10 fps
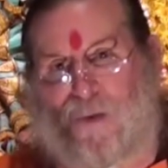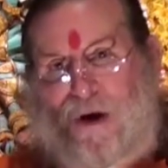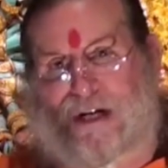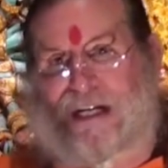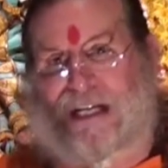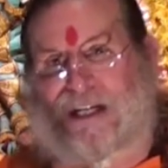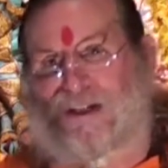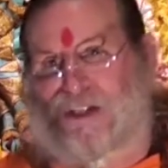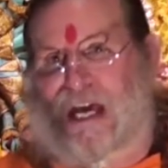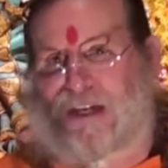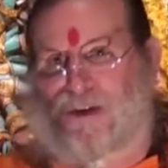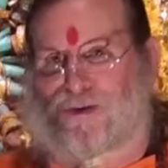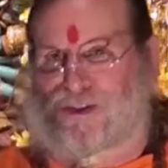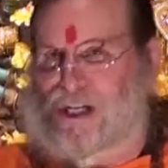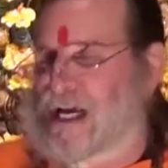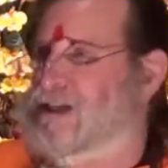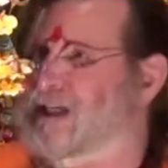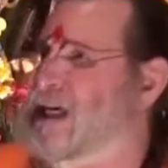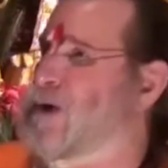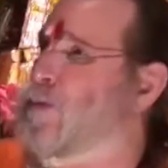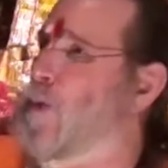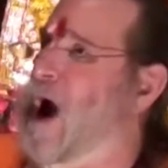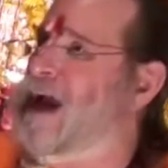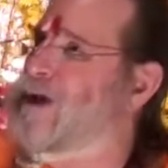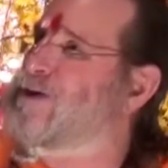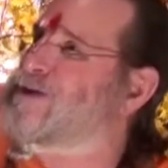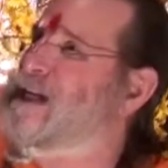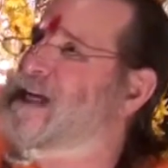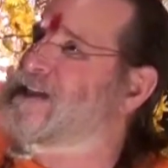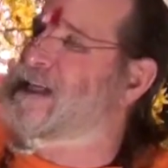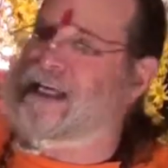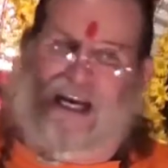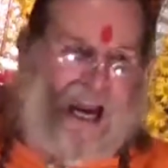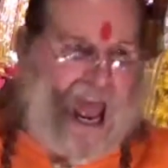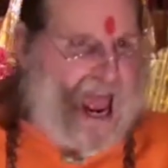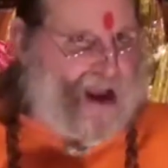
what it is that you're chanting and why you're chanting it